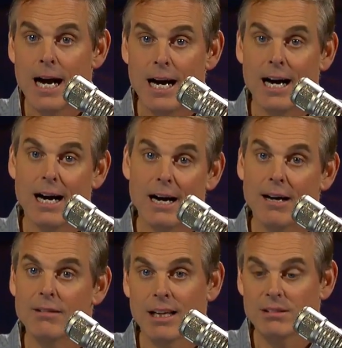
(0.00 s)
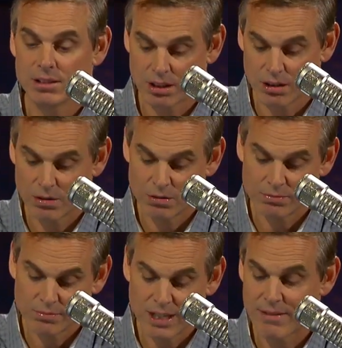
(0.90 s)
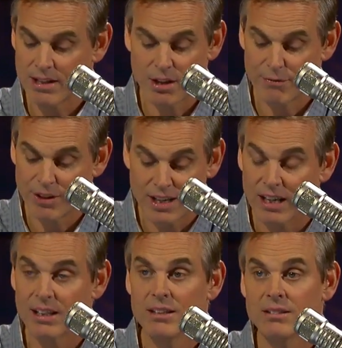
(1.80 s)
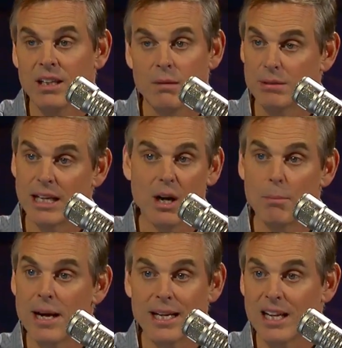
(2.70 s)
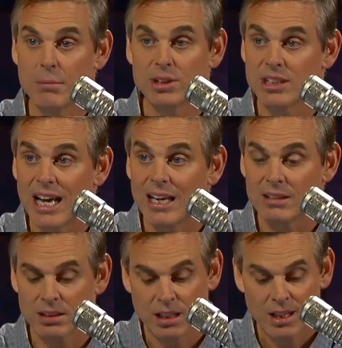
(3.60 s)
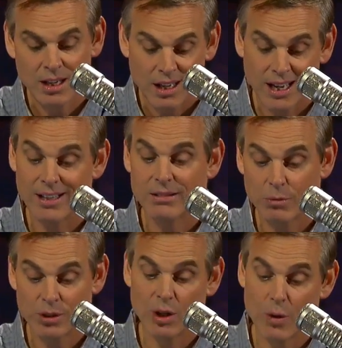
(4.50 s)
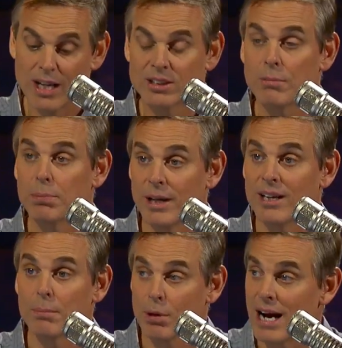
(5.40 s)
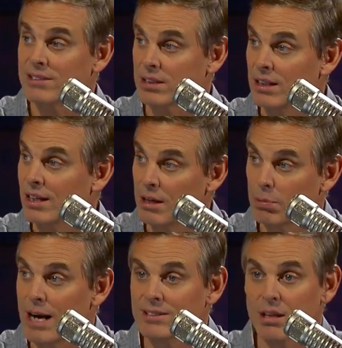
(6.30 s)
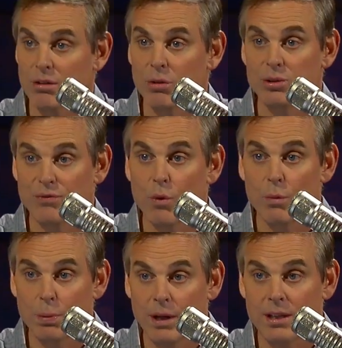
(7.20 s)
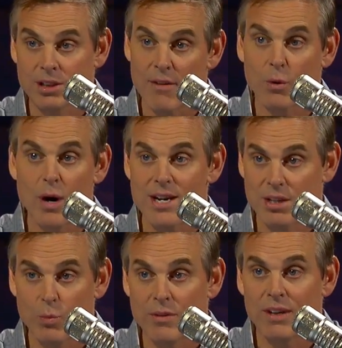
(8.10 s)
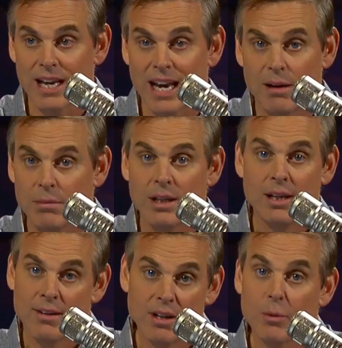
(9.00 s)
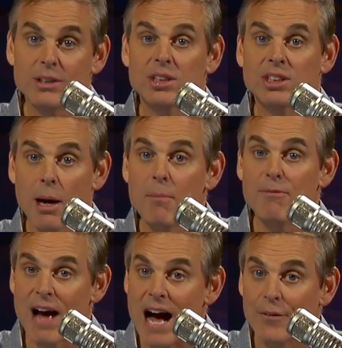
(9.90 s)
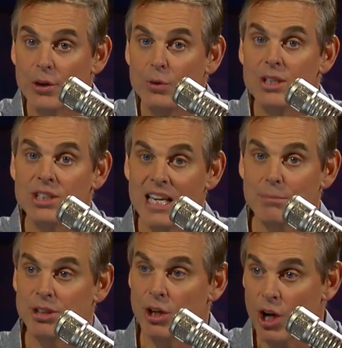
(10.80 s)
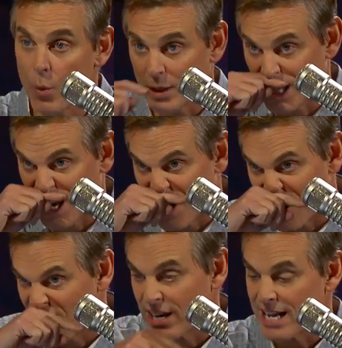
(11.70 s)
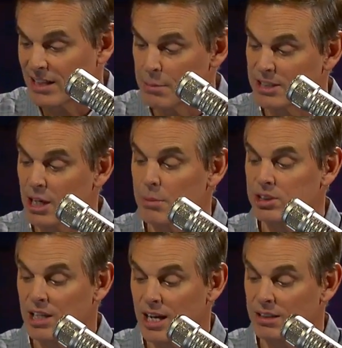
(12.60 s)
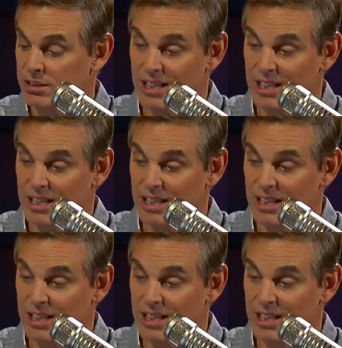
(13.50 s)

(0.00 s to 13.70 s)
Uh, and so I think they're vanilla, but they don't make any mistakes. And when you watch them play Nebraska and Nebraska throws four picks, otherwise could win the game, there is some value to teams that know what they are and limit their mistakes.